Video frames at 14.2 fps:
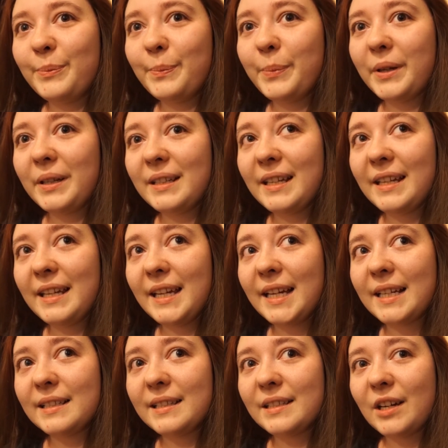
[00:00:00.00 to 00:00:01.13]
But
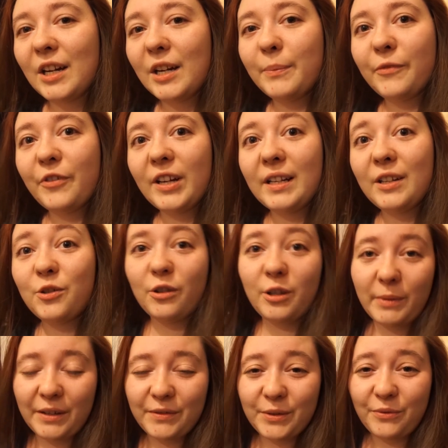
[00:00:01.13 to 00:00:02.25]
yes, I'm fairly sure you
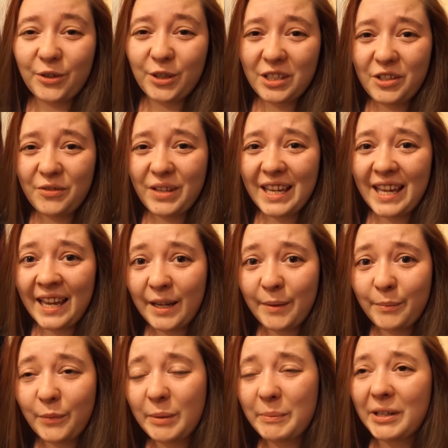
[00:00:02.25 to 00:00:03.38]
might have some footage of the
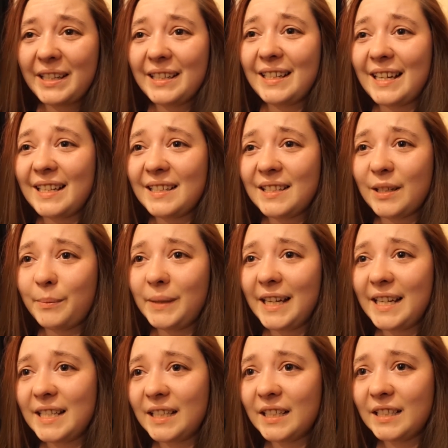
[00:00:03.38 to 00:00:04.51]
game. We might get some
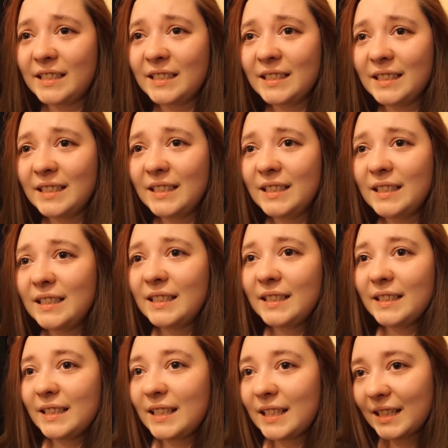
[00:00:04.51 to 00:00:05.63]
later.
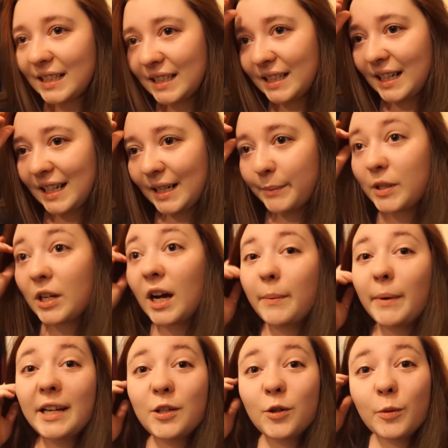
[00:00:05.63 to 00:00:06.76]
Ty
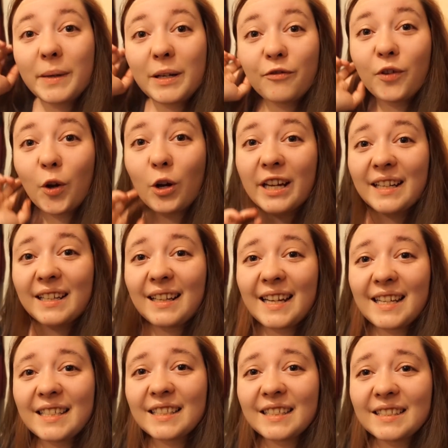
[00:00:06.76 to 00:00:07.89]
might do a bit of vlogging
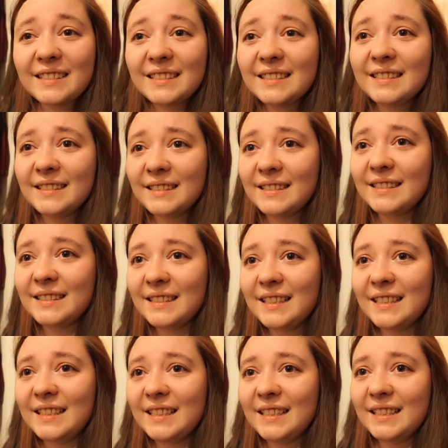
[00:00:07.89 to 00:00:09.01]
later.
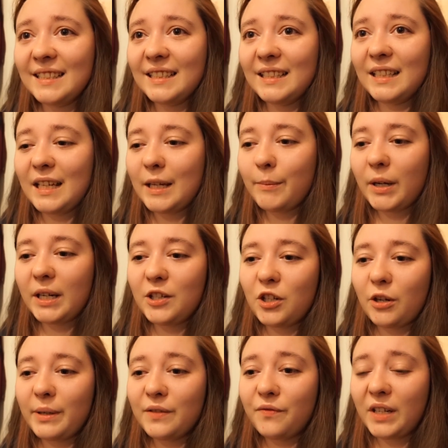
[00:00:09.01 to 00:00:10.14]
He might show
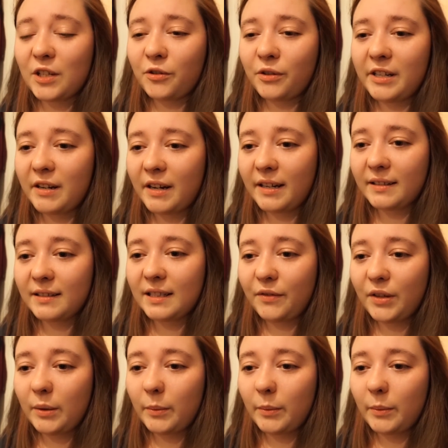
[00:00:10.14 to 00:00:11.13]
his victory dance if he